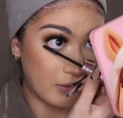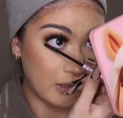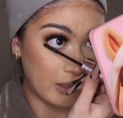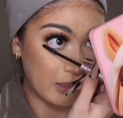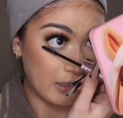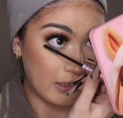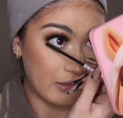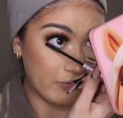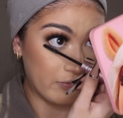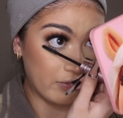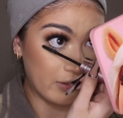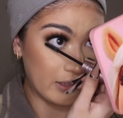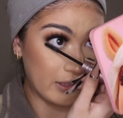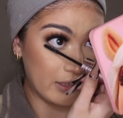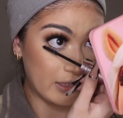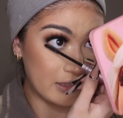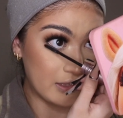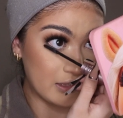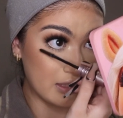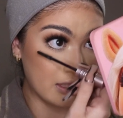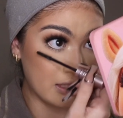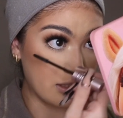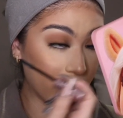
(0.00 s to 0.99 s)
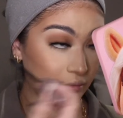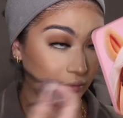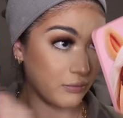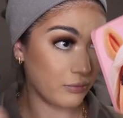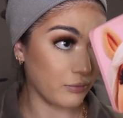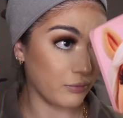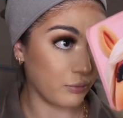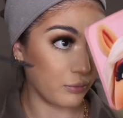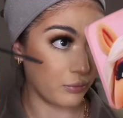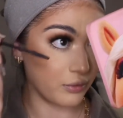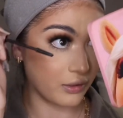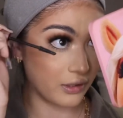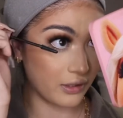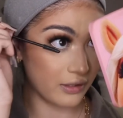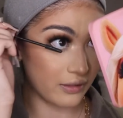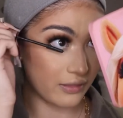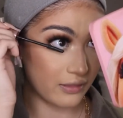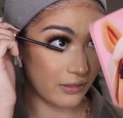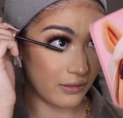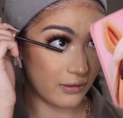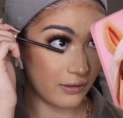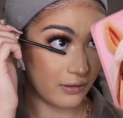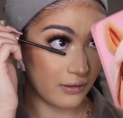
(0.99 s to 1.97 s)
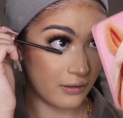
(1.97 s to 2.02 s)
I feel like it's not worth
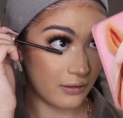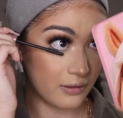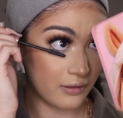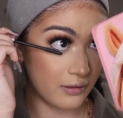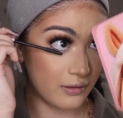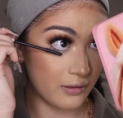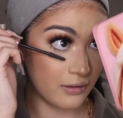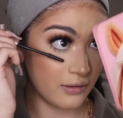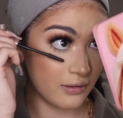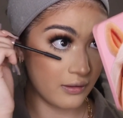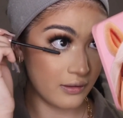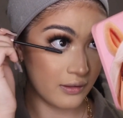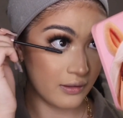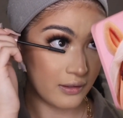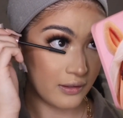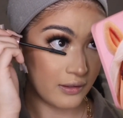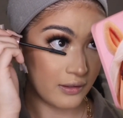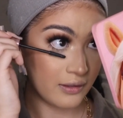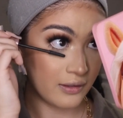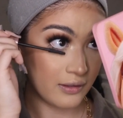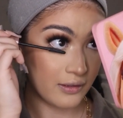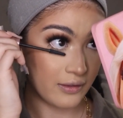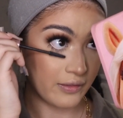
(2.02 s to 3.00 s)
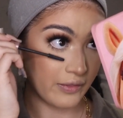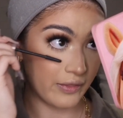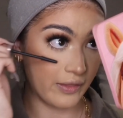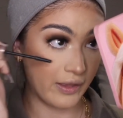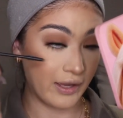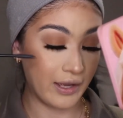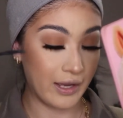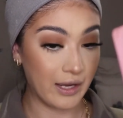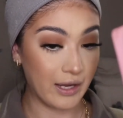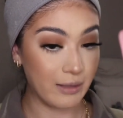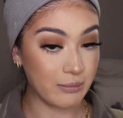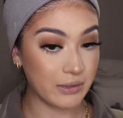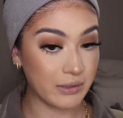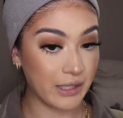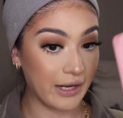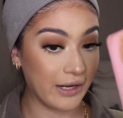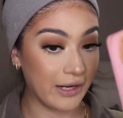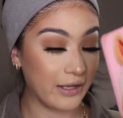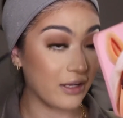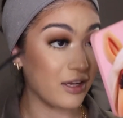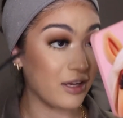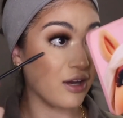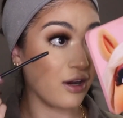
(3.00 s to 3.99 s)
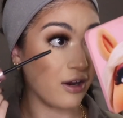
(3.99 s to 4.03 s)
the hype that it
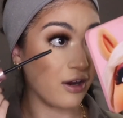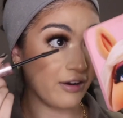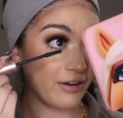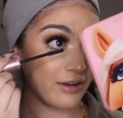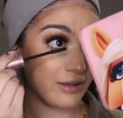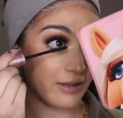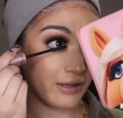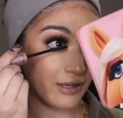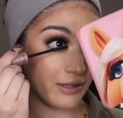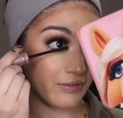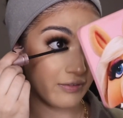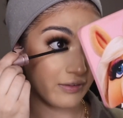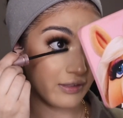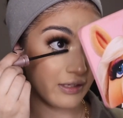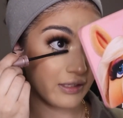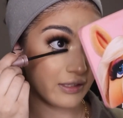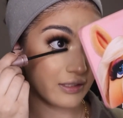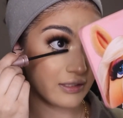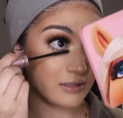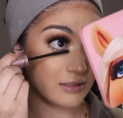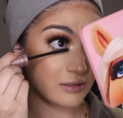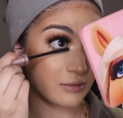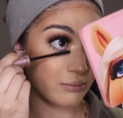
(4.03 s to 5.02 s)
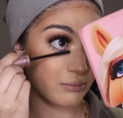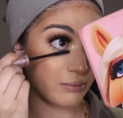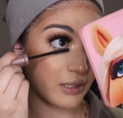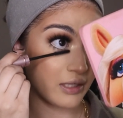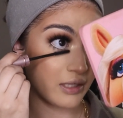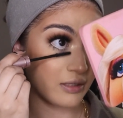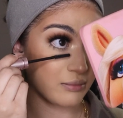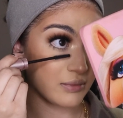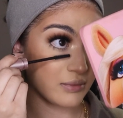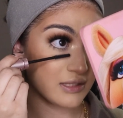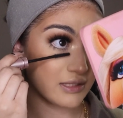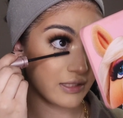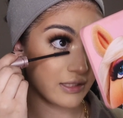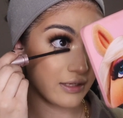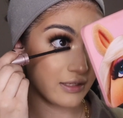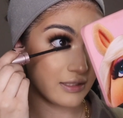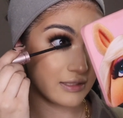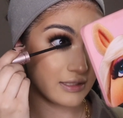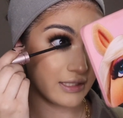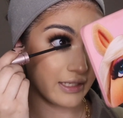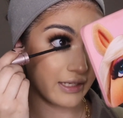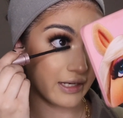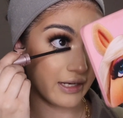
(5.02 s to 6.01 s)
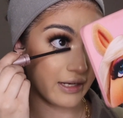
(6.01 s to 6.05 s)
got. I feel like there's better mascaras.
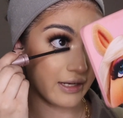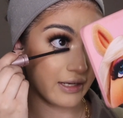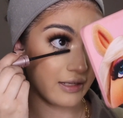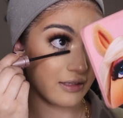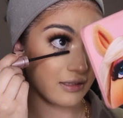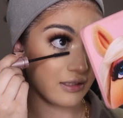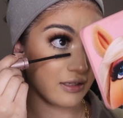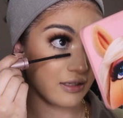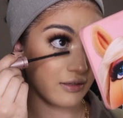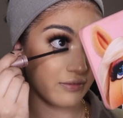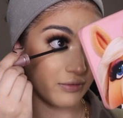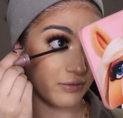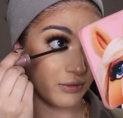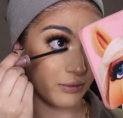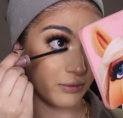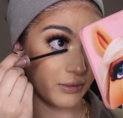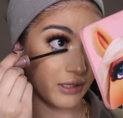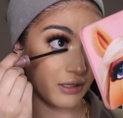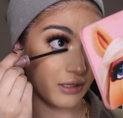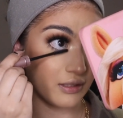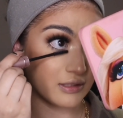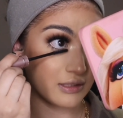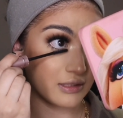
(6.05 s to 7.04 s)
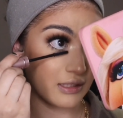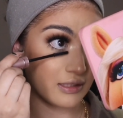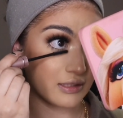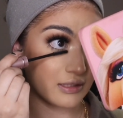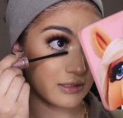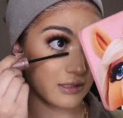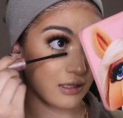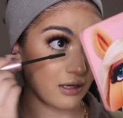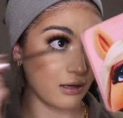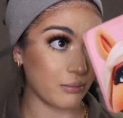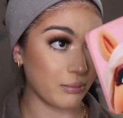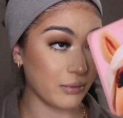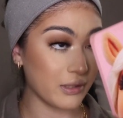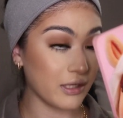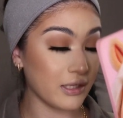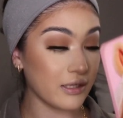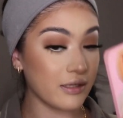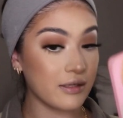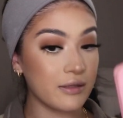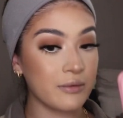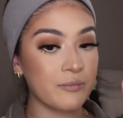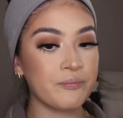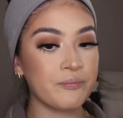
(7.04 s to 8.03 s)
Like, I love L'Oreal Telescopic,